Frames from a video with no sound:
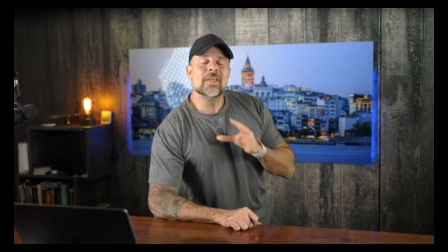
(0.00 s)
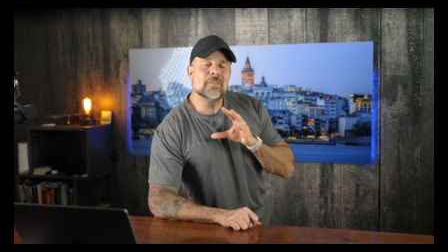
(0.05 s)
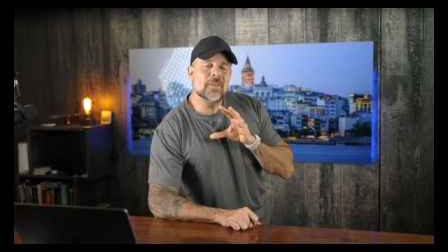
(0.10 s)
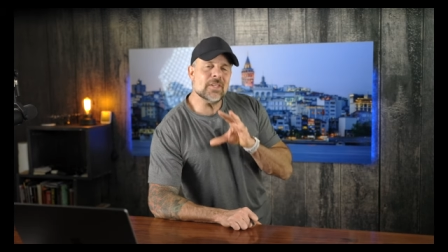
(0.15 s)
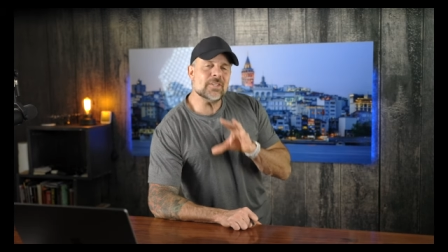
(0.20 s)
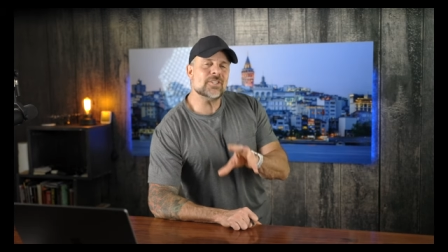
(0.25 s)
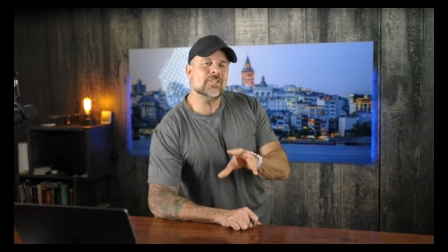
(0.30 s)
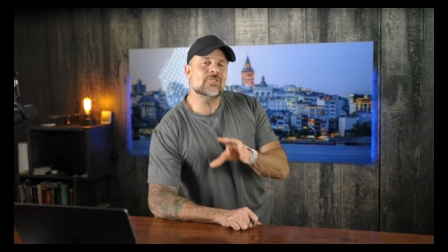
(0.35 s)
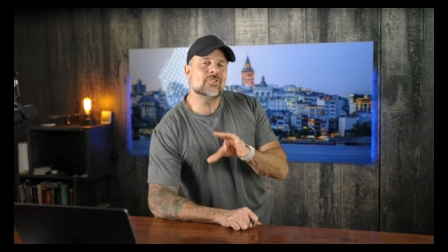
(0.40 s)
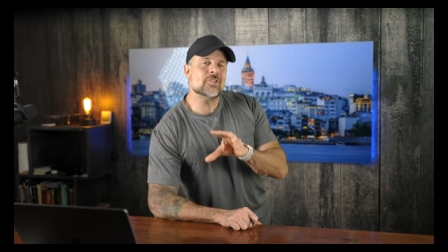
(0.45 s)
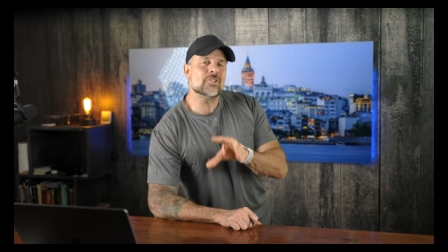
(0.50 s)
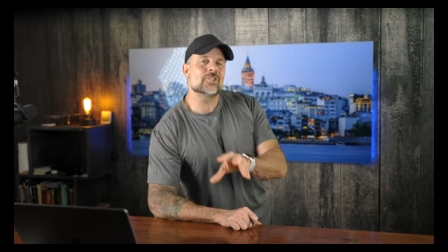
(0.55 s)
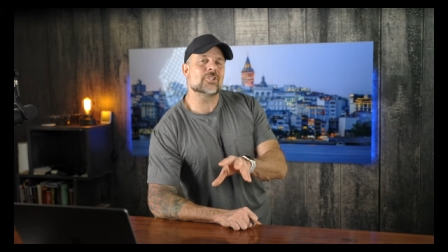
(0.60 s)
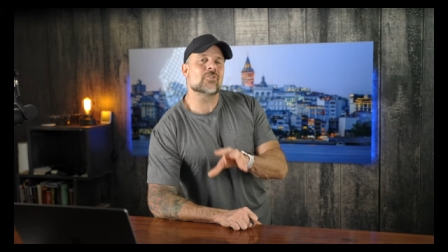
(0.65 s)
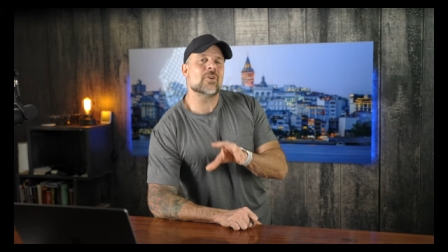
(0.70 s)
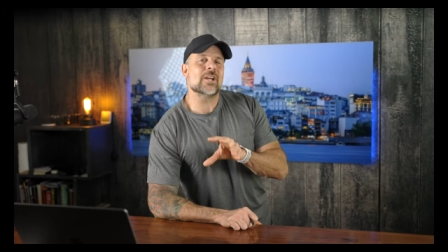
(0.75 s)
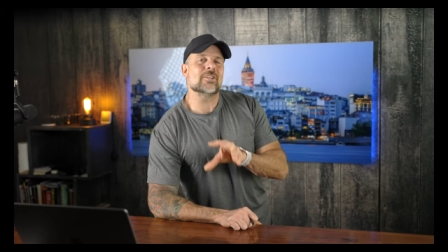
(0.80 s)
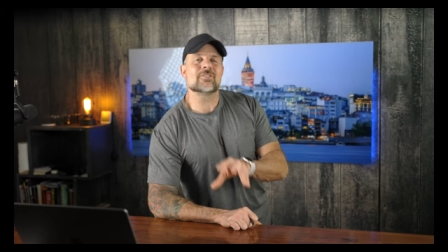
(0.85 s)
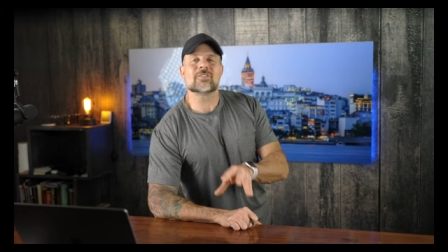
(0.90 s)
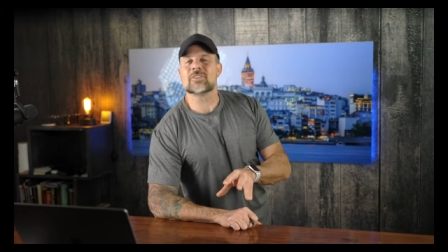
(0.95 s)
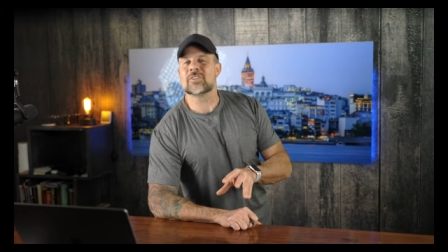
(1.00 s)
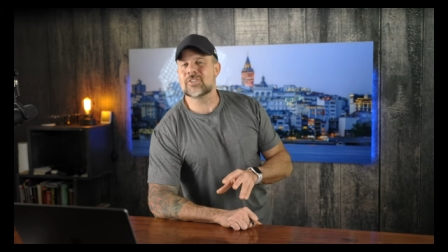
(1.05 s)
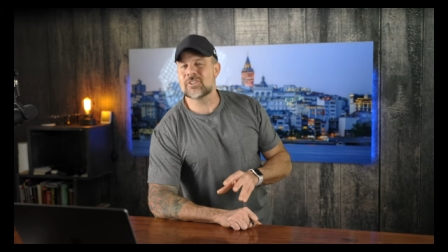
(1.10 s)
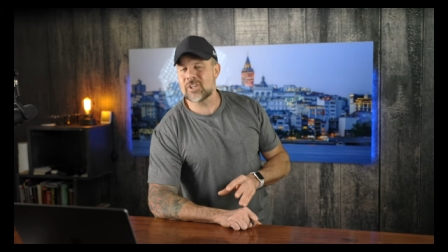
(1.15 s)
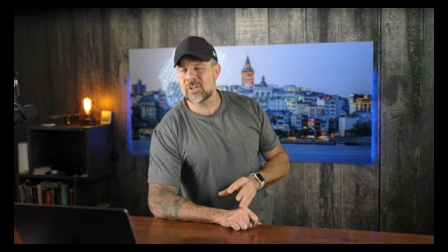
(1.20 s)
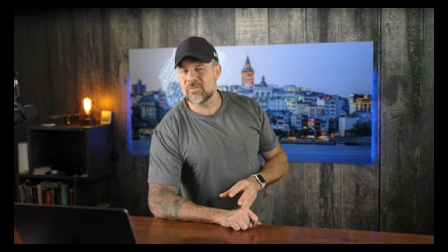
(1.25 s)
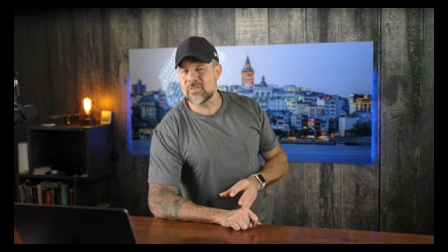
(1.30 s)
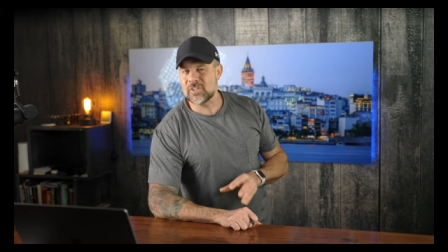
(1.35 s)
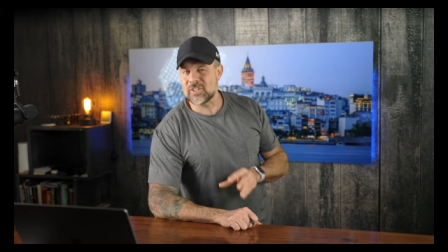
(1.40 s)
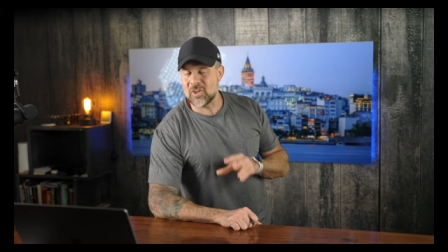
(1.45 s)
this is just scratching the
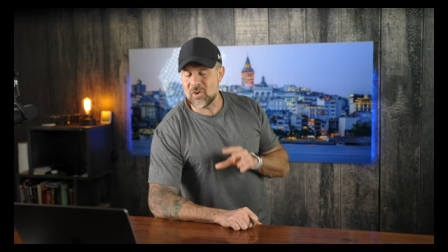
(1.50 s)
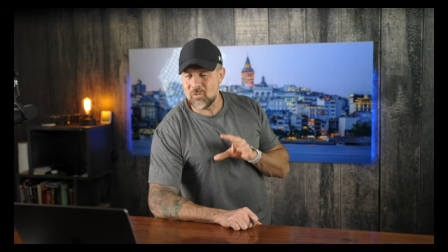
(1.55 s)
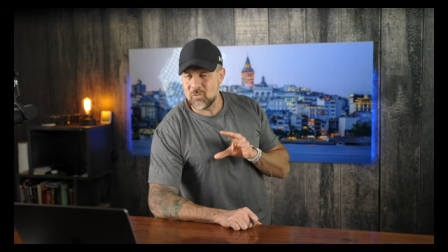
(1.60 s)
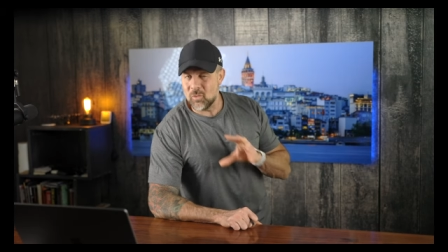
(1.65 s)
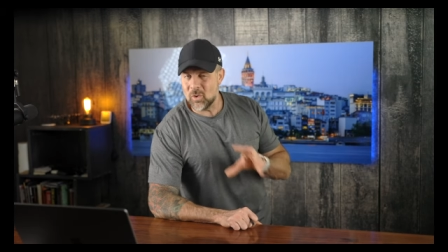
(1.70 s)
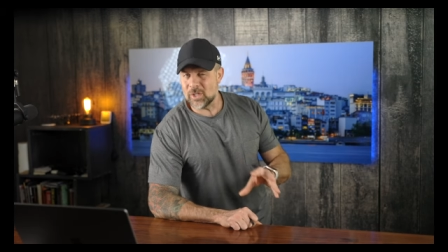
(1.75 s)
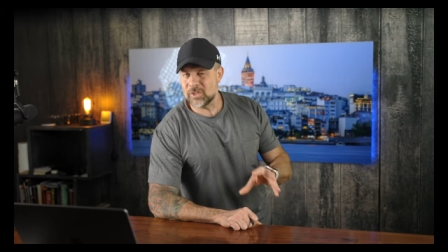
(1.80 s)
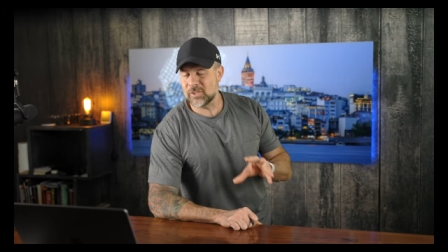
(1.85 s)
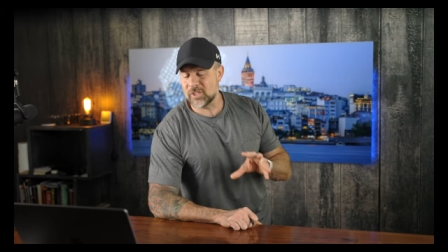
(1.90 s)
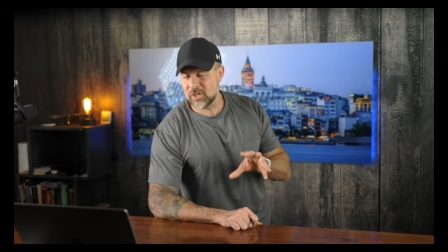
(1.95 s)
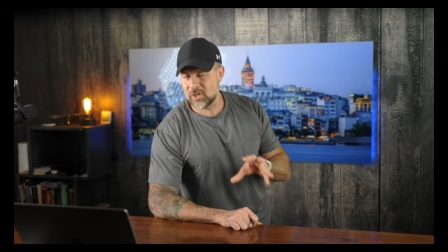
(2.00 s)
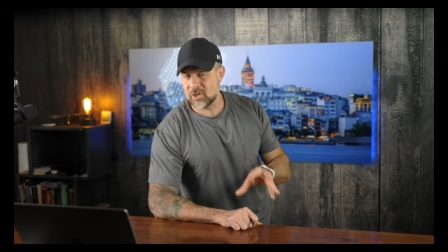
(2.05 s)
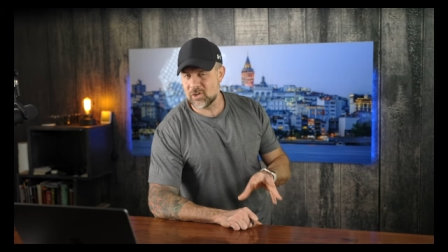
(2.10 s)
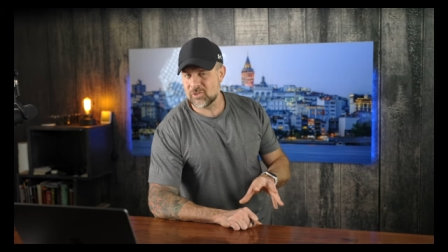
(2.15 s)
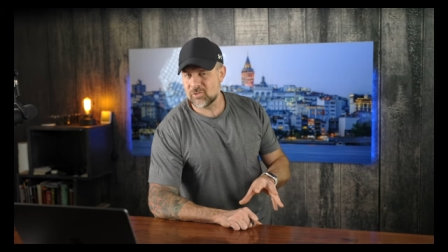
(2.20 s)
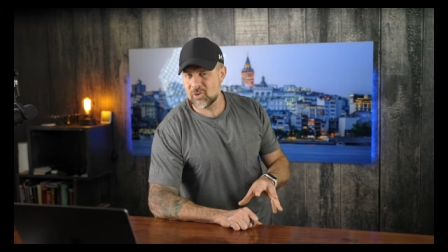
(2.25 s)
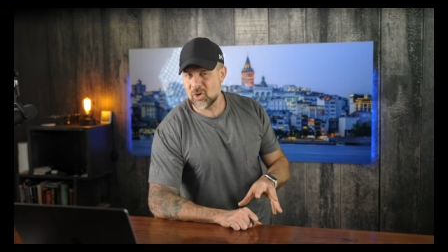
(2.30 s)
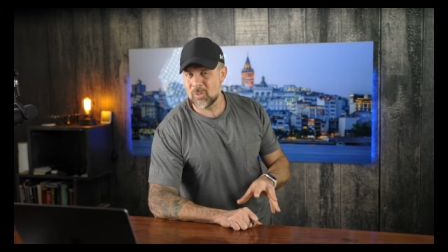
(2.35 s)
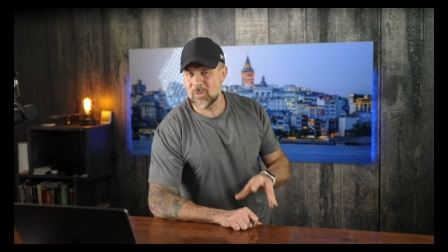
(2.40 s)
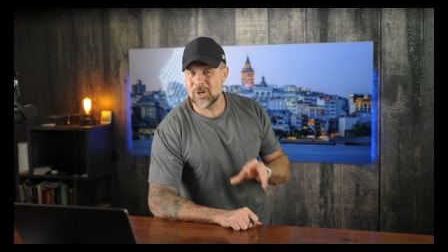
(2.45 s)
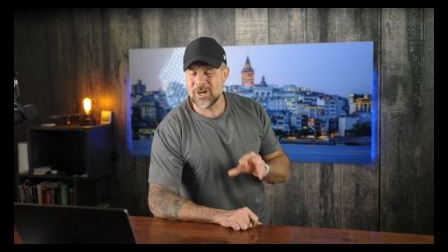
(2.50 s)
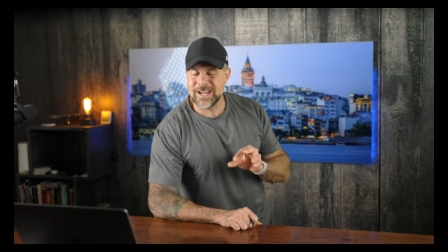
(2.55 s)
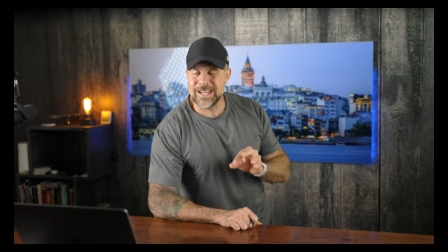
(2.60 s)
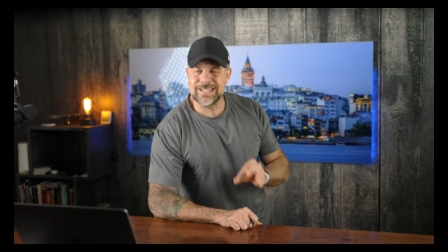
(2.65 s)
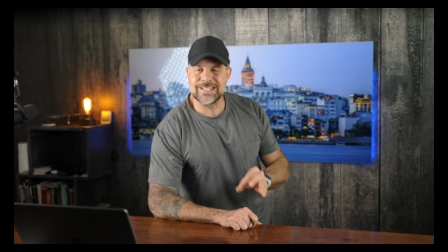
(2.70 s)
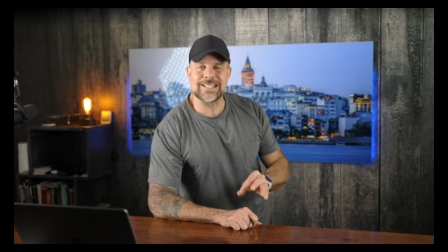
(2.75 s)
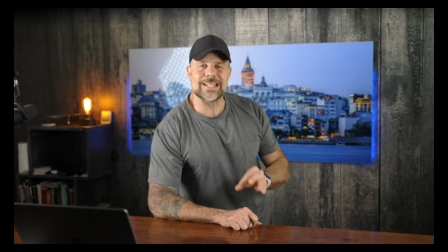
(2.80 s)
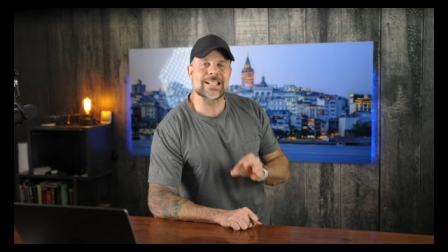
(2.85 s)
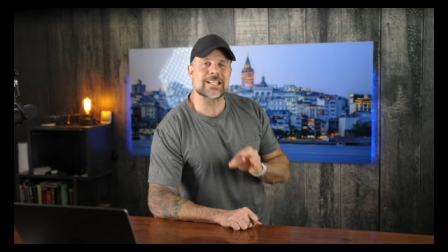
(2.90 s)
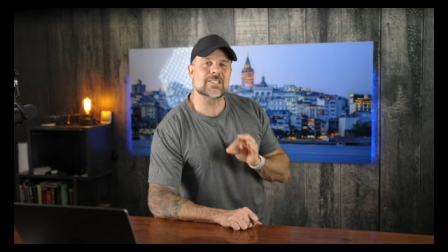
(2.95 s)
surface of what the EarthRoamer
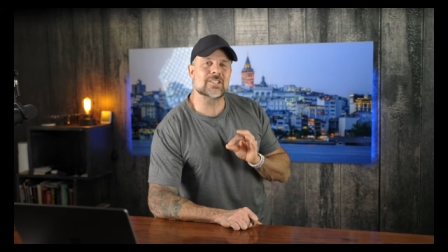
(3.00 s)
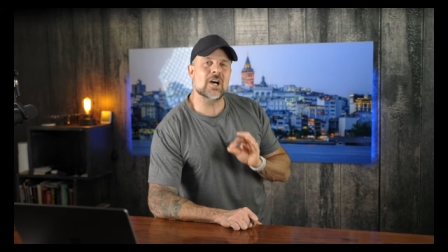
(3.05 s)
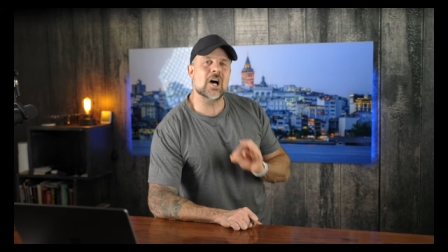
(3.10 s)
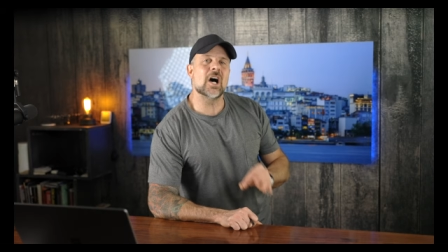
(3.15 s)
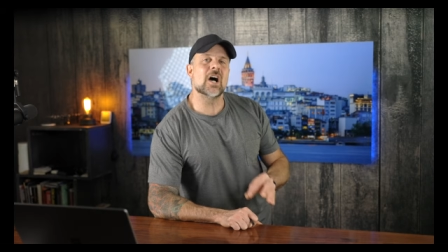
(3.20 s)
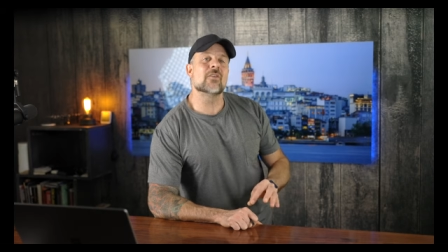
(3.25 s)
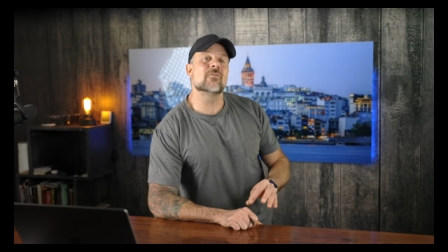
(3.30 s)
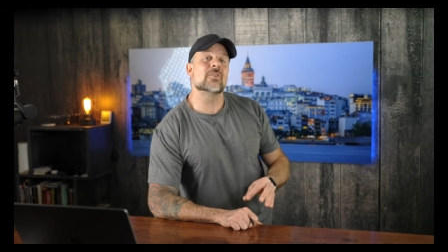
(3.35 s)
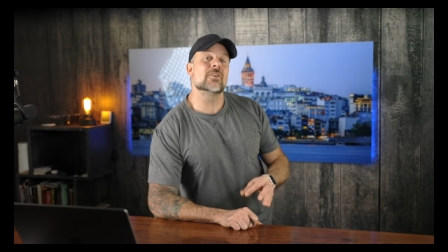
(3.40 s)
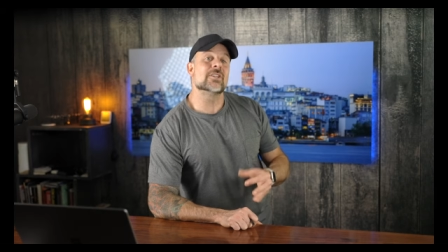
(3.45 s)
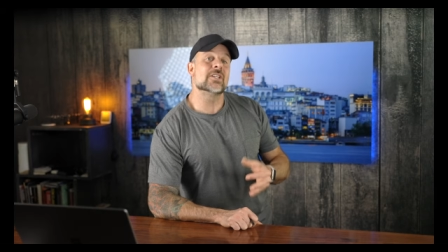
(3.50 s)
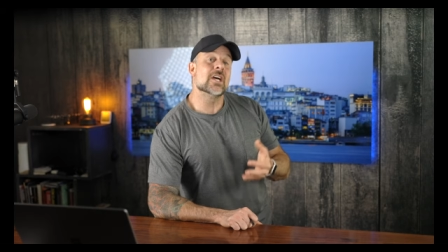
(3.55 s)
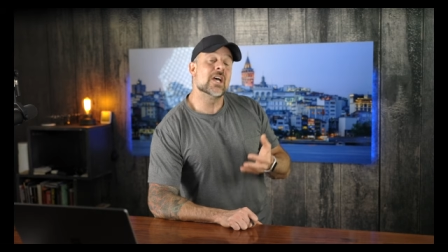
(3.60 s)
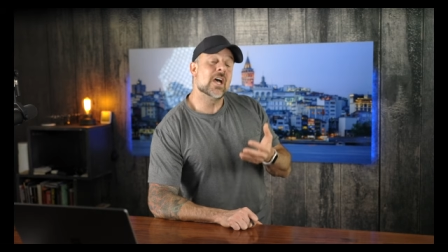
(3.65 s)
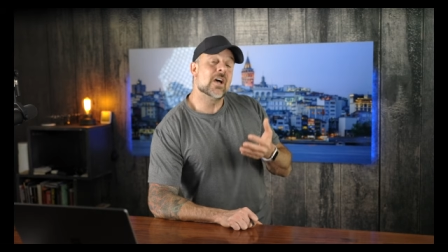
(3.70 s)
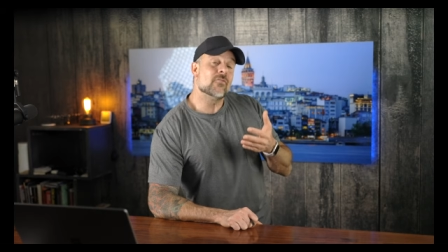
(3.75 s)
SX offers.